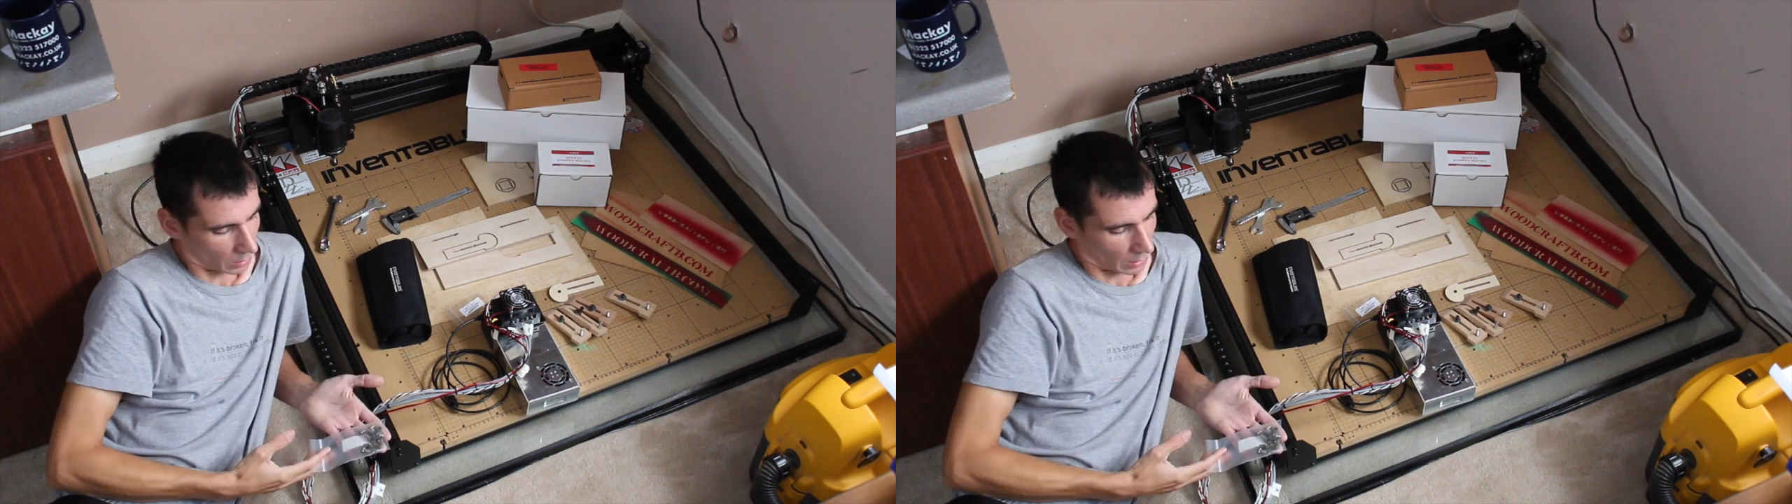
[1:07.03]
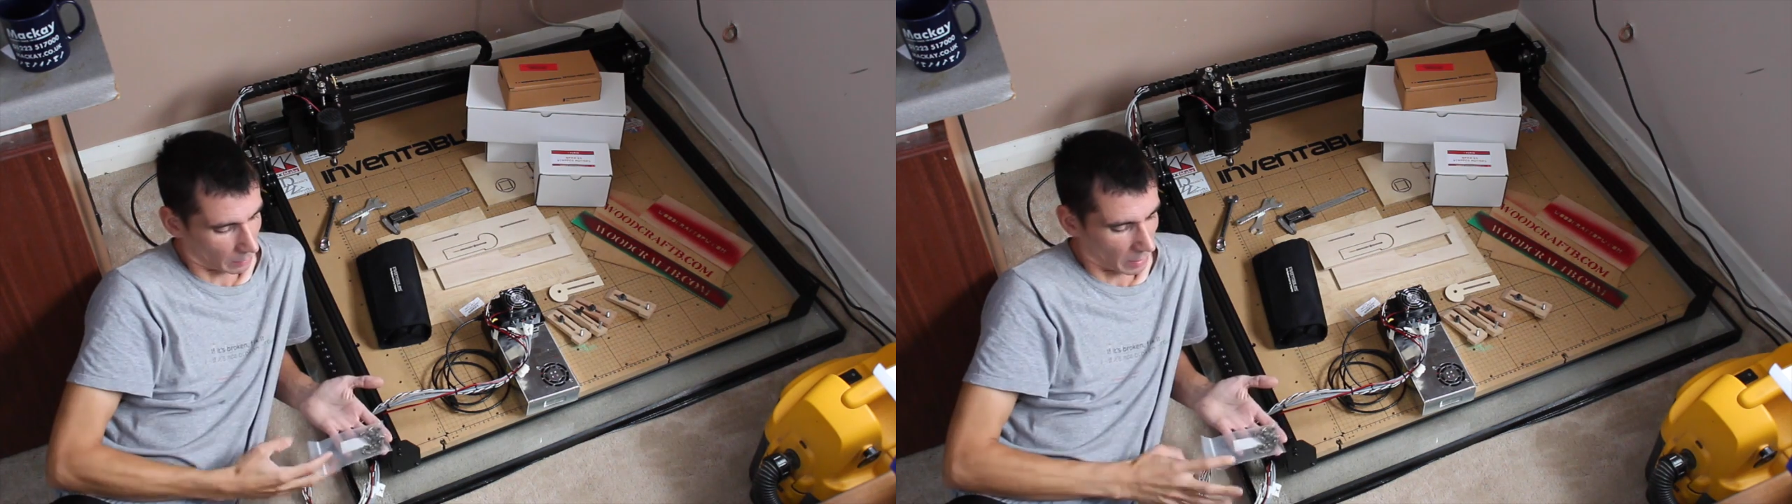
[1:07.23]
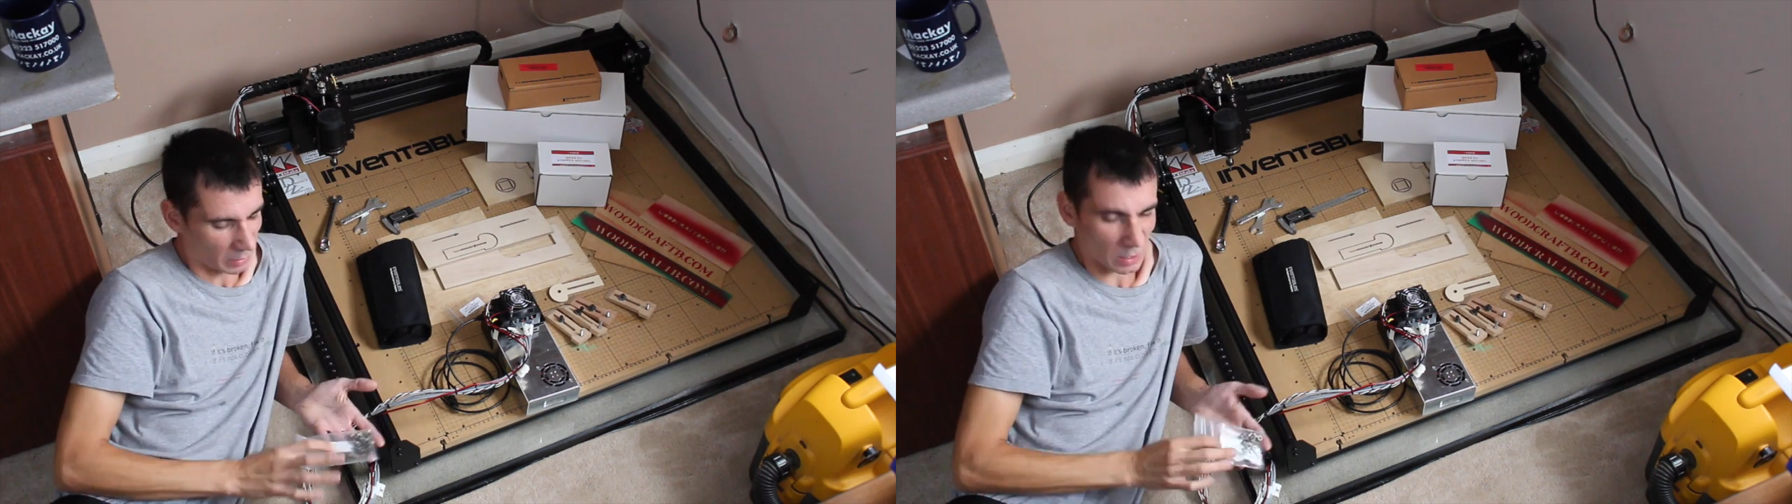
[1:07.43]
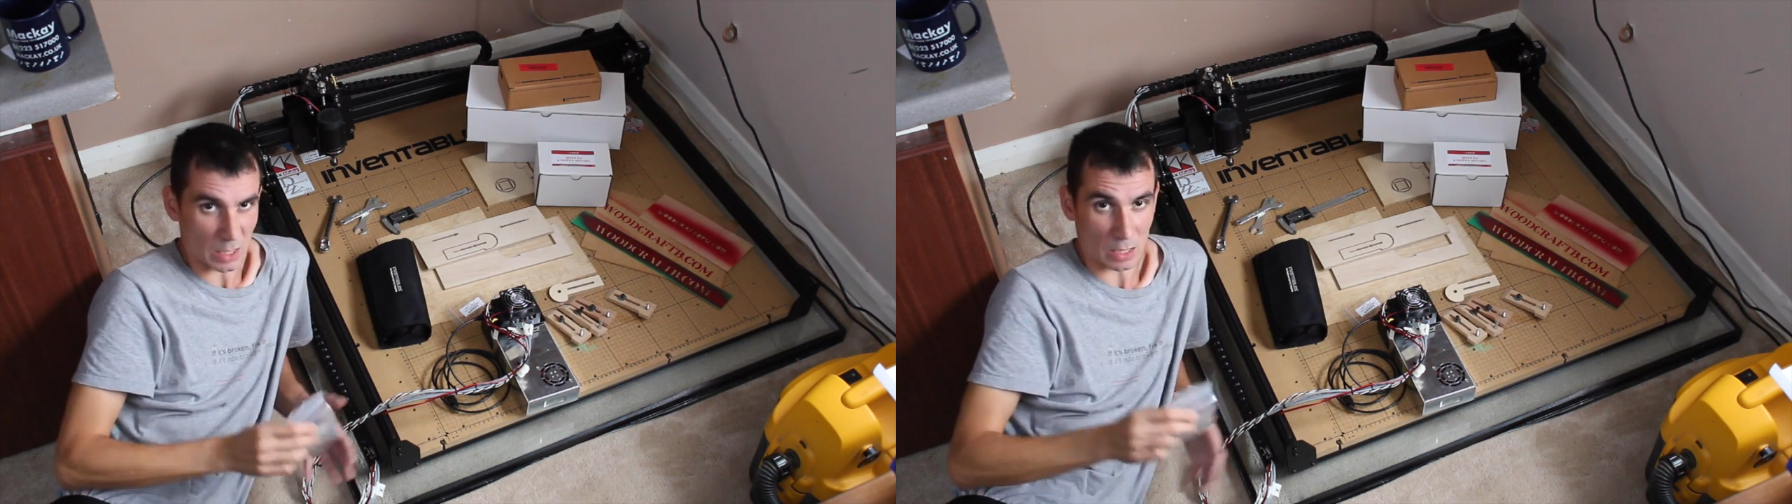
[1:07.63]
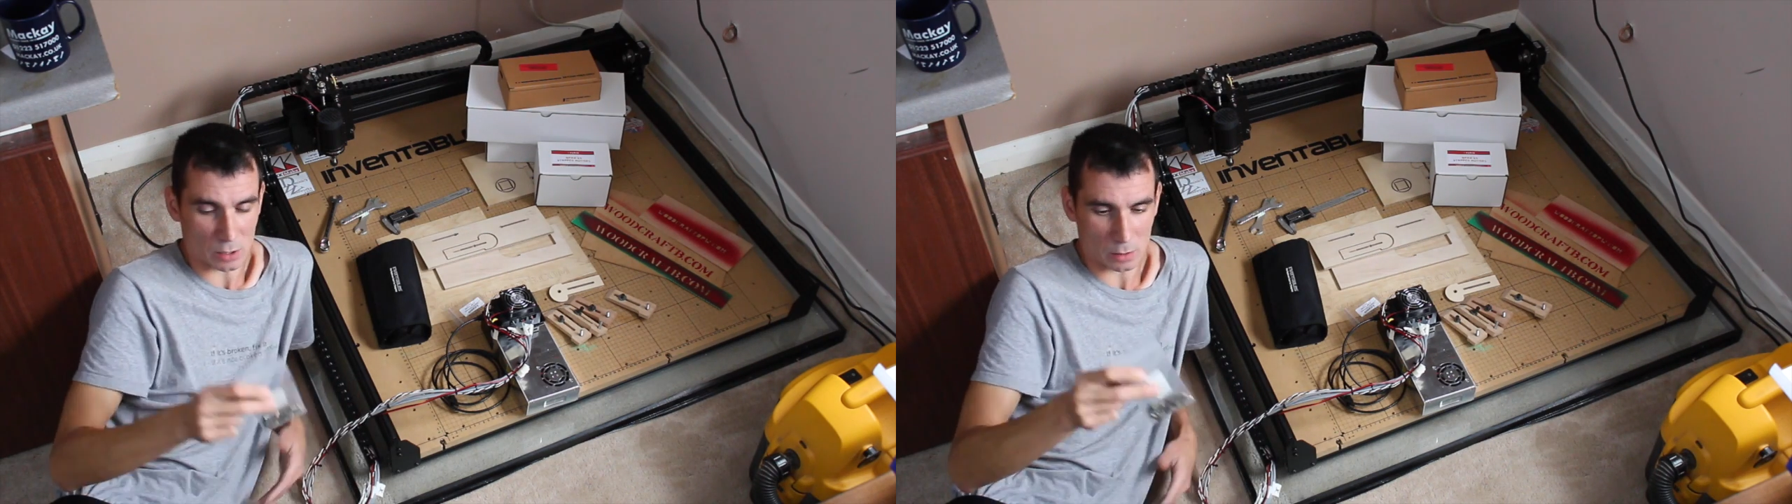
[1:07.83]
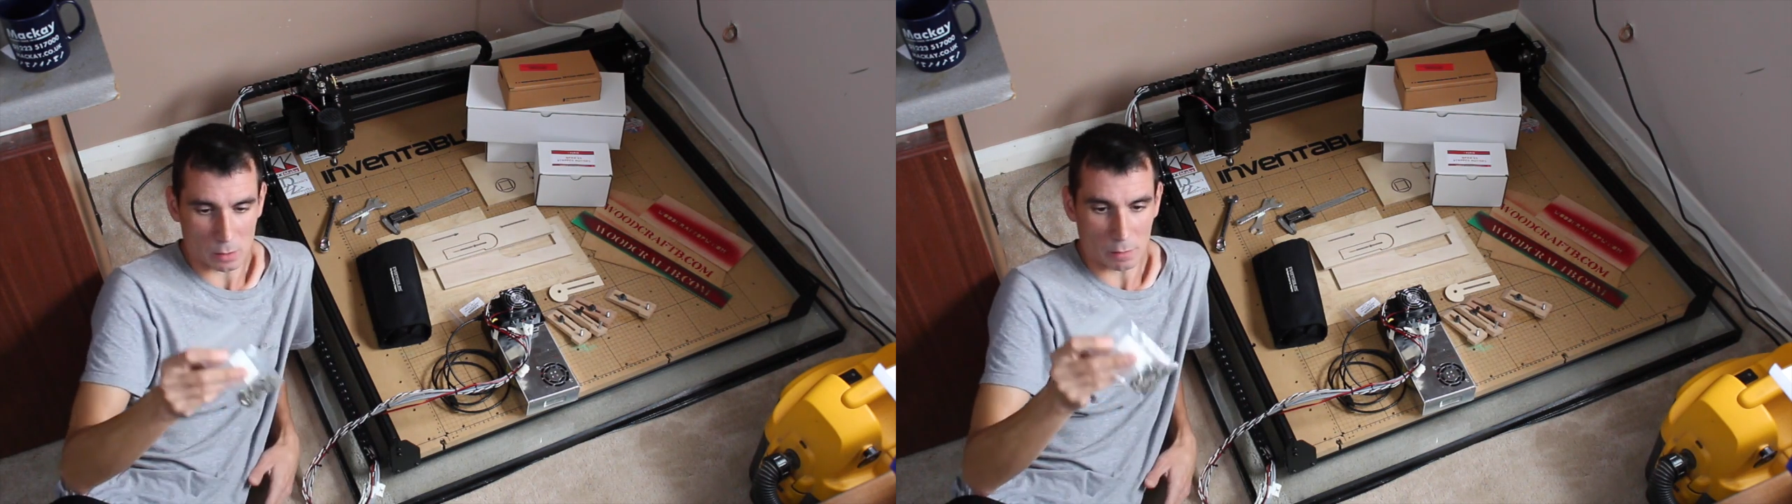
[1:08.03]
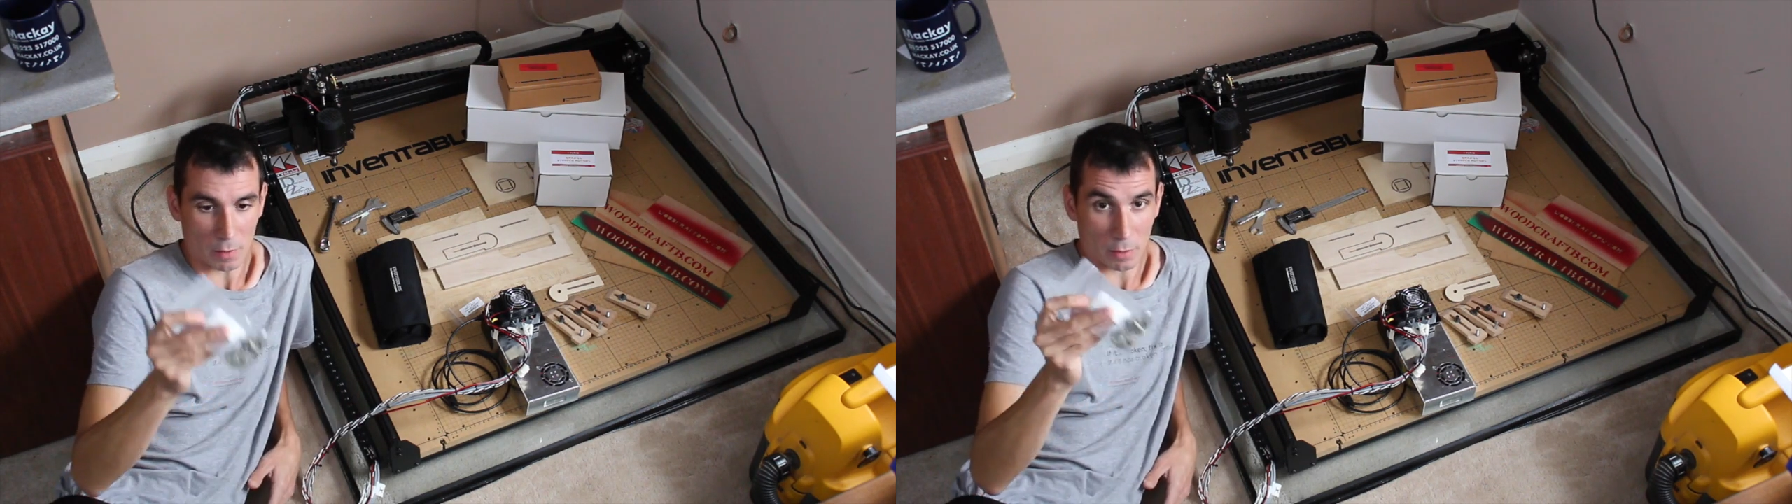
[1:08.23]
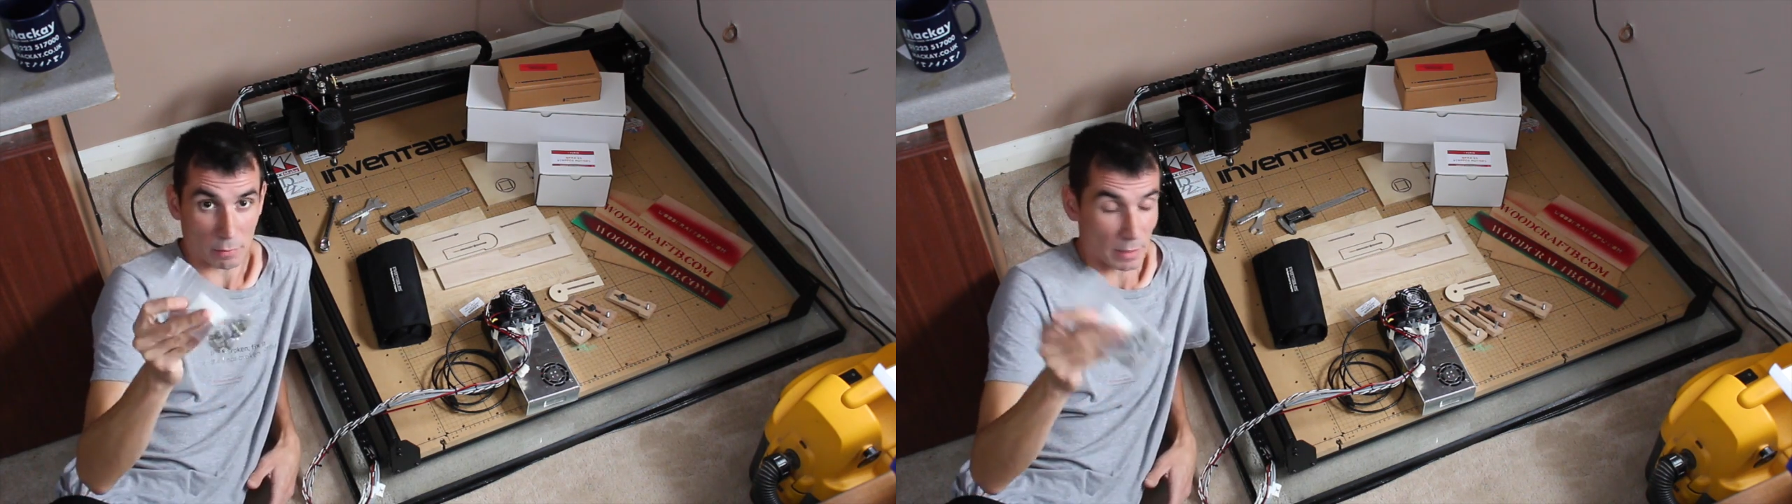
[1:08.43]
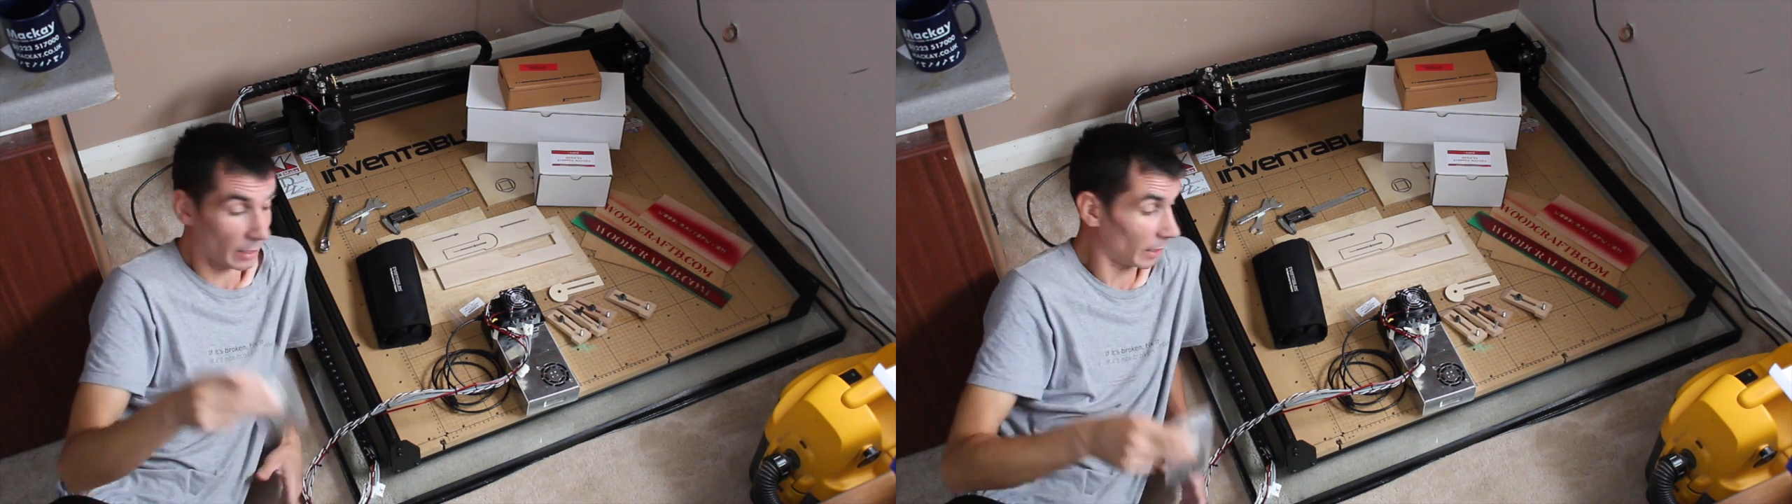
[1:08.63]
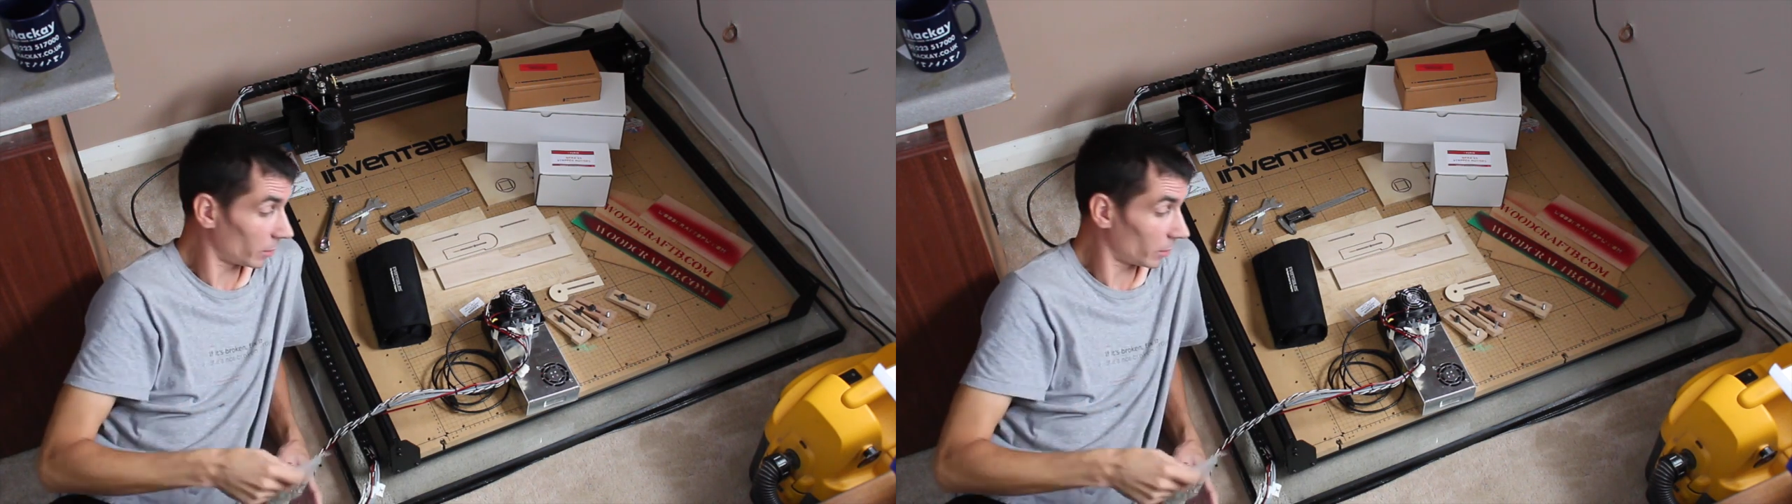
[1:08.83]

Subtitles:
I don't know, maybe a dozen of the threaded